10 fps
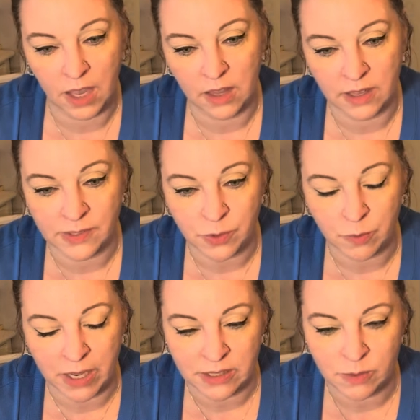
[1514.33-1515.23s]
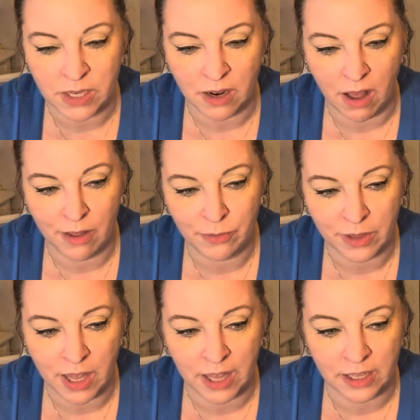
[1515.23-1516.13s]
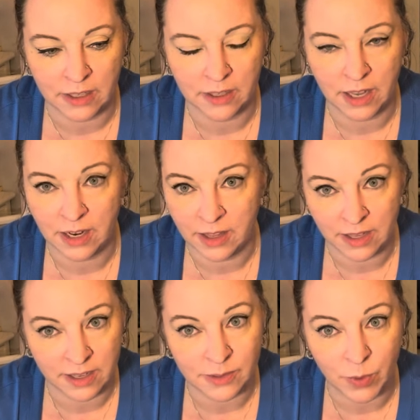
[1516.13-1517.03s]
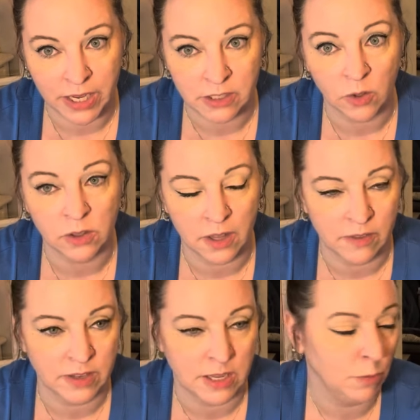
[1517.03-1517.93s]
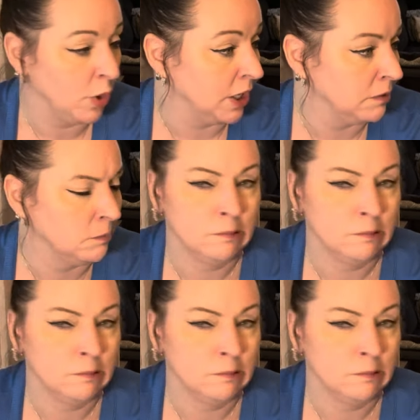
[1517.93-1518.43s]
this reminds me an awful lot, and I think it's why I don't love anymore.